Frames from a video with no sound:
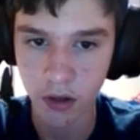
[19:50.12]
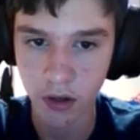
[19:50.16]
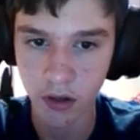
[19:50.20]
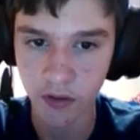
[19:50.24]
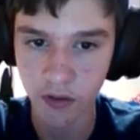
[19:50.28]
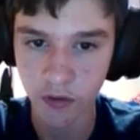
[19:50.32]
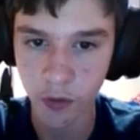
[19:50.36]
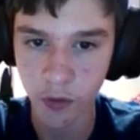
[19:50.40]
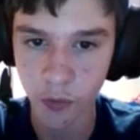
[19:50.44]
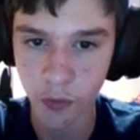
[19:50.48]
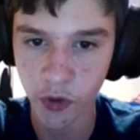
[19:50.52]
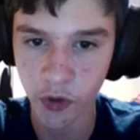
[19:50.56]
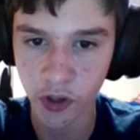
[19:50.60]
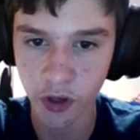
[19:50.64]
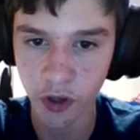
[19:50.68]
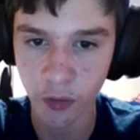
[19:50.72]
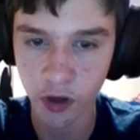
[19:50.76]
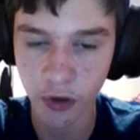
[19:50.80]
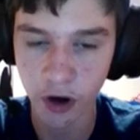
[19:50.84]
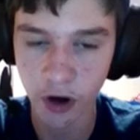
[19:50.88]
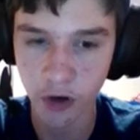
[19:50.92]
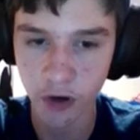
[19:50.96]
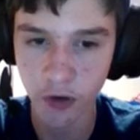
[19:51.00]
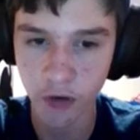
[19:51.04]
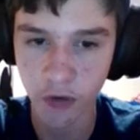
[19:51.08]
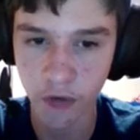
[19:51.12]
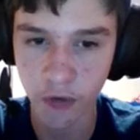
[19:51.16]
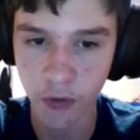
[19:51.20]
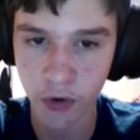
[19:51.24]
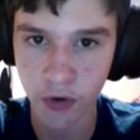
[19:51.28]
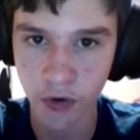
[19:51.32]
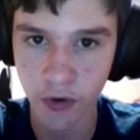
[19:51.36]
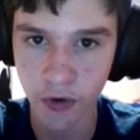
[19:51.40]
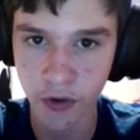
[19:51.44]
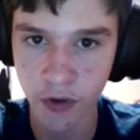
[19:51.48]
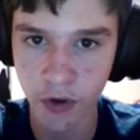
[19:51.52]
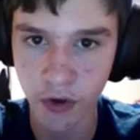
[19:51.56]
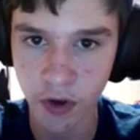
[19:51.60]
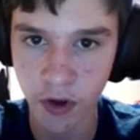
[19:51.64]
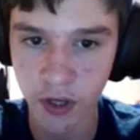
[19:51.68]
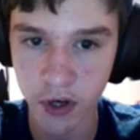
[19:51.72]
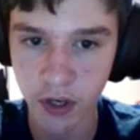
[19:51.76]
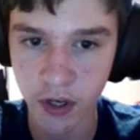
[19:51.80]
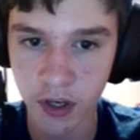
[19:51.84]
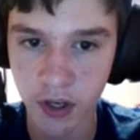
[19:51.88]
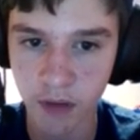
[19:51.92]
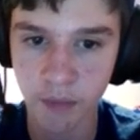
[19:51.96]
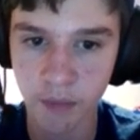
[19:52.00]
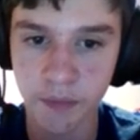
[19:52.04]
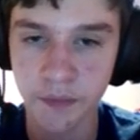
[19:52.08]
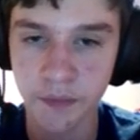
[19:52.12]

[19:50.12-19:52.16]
familiar power force on him.